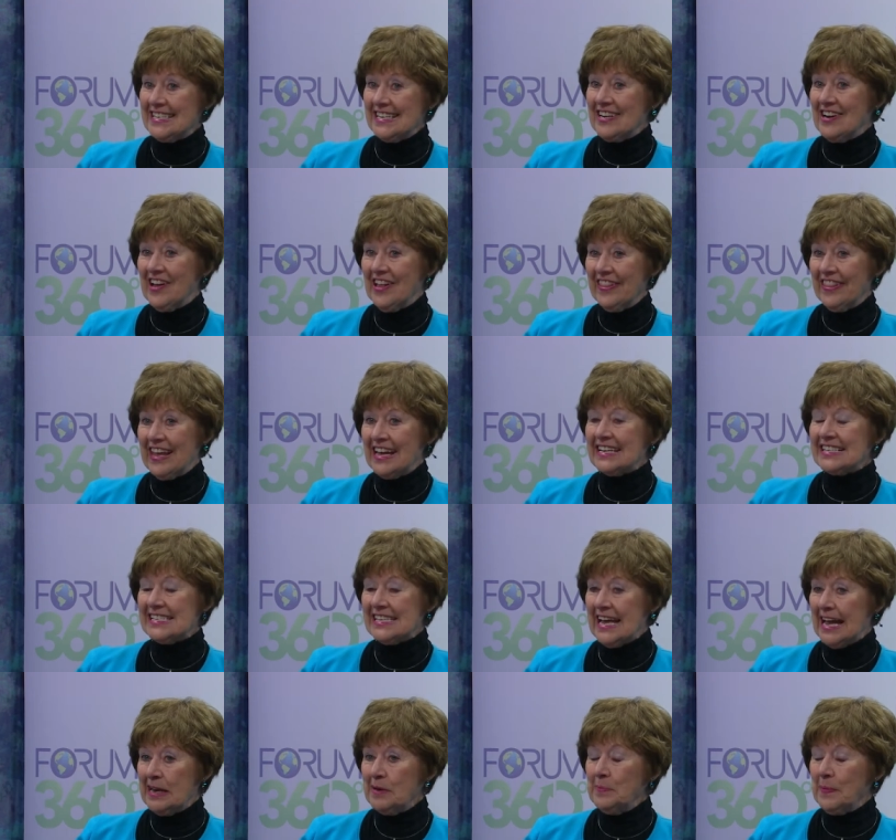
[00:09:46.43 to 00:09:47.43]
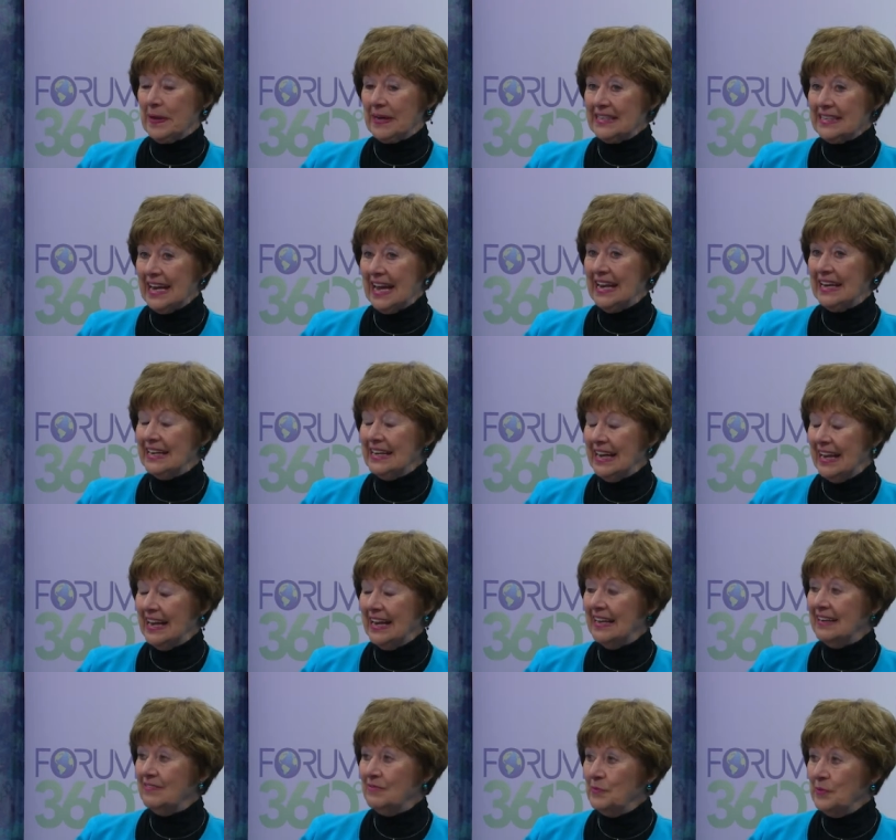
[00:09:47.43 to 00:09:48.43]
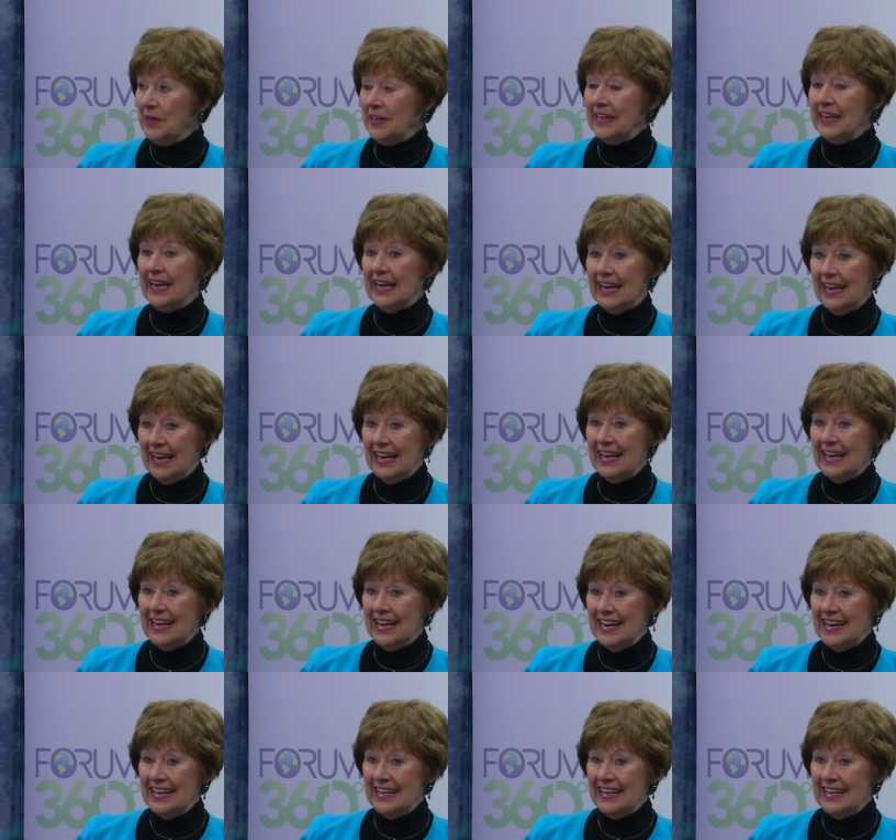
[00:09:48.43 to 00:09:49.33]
and all the excitement, and all it, the motorcycles really roaring up to the